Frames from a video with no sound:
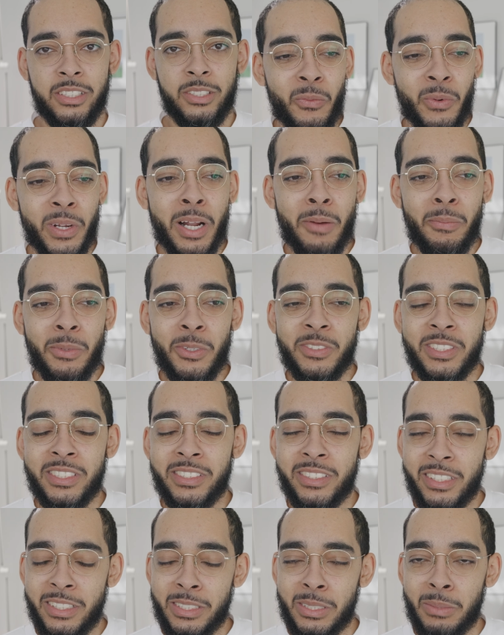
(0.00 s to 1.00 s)
When I moved
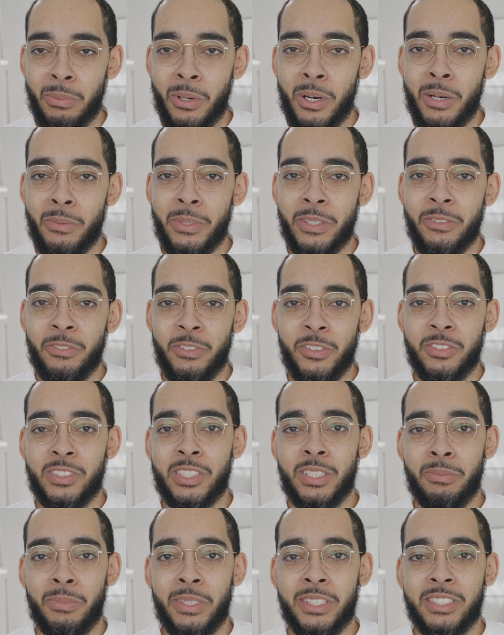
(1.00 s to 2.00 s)
into this apartment
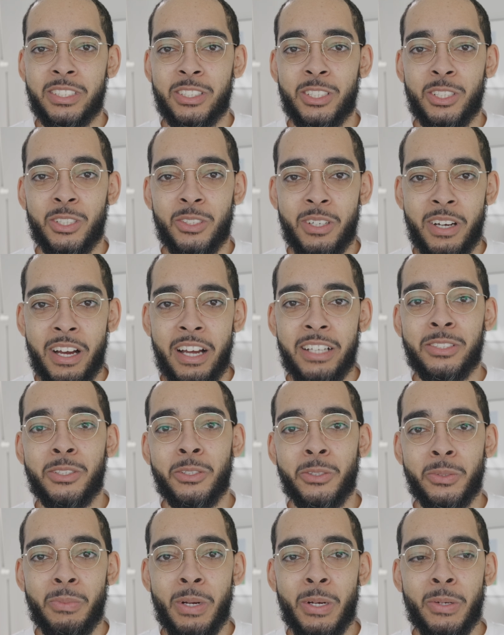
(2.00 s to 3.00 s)
15 months ago, I
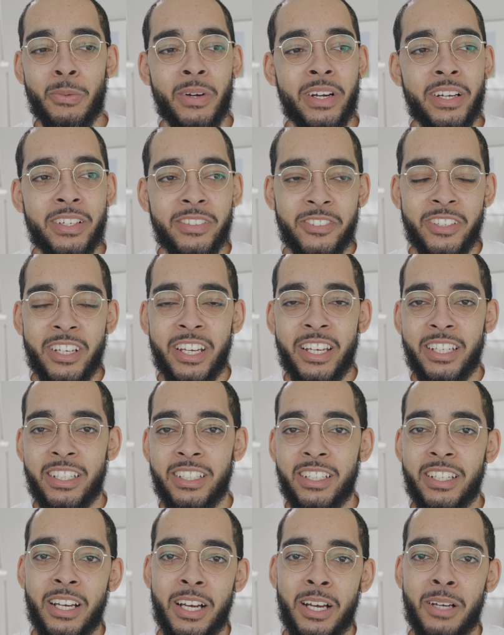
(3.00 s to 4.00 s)
told my wife,
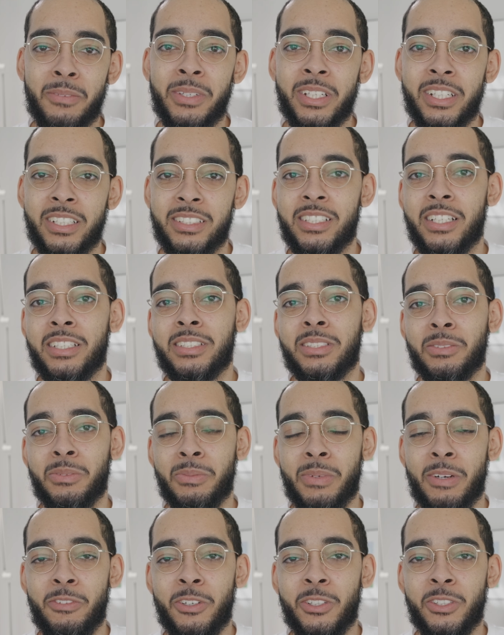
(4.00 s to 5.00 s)
hey, I'm going to take some of
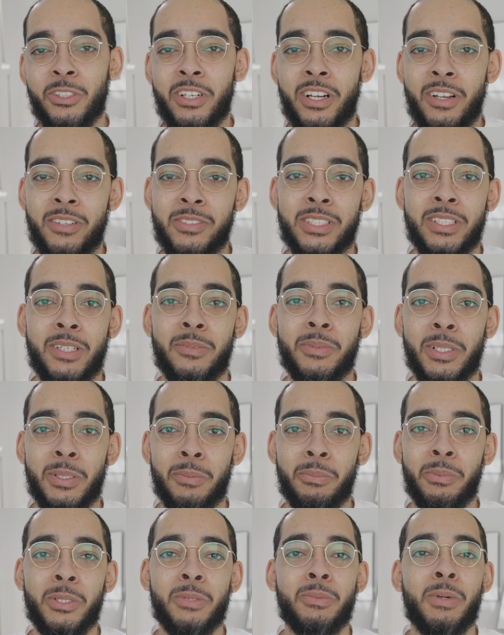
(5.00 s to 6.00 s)
my photographs and I'm going
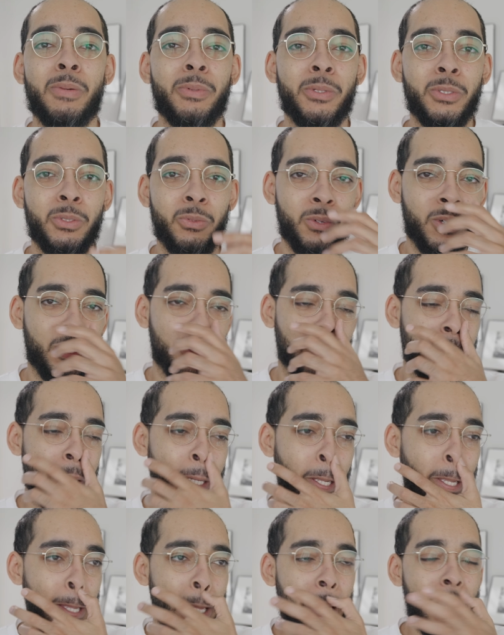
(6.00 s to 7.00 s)
to put them up on the wall
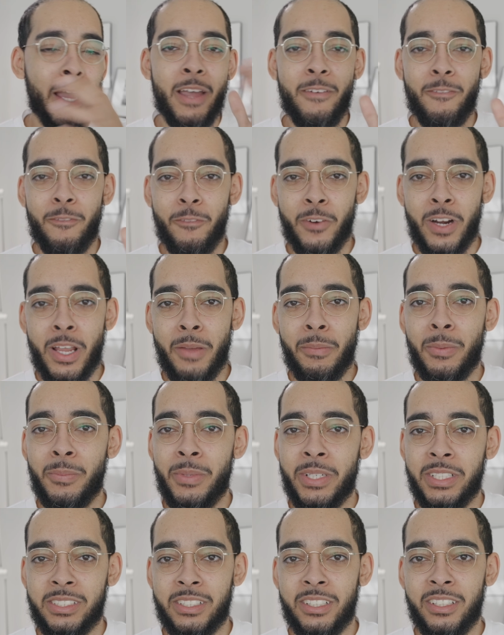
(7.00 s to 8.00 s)
and frame them,
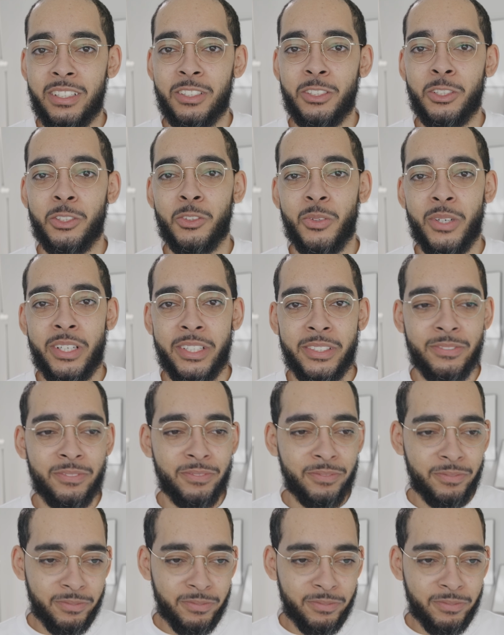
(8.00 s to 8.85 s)
and it's going to look great.